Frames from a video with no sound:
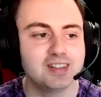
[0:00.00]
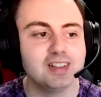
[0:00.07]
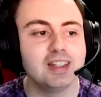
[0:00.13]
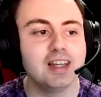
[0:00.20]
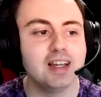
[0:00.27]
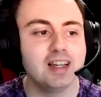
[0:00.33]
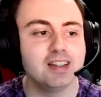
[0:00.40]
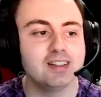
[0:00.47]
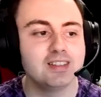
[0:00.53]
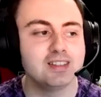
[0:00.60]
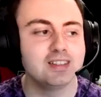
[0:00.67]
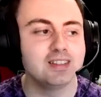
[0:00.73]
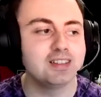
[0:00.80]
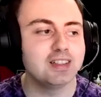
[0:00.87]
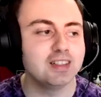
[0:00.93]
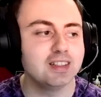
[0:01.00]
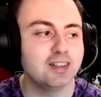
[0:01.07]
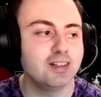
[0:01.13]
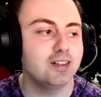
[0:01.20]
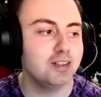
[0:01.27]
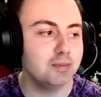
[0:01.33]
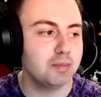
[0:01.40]
yeah, saying like,
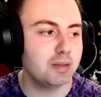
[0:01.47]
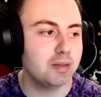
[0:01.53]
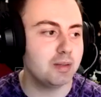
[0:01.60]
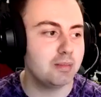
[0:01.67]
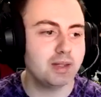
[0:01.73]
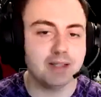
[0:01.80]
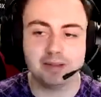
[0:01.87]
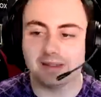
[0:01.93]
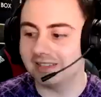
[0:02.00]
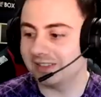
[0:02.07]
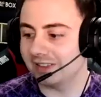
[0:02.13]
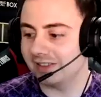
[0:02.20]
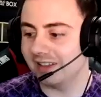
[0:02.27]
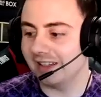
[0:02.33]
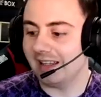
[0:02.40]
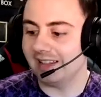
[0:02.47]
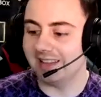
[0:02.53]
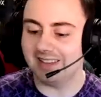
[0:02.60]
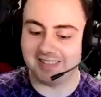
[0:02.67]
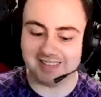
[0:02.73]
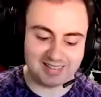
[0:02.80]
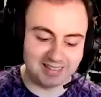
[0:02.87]
"Oh, you my mummy" and stuff
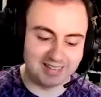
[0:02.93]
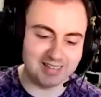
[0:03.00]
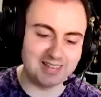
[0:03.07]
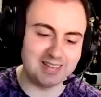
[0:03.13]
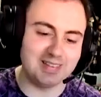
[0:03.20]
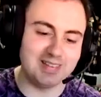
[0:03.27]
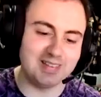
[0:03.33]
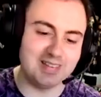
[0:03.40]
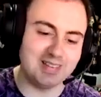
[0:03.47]
like that.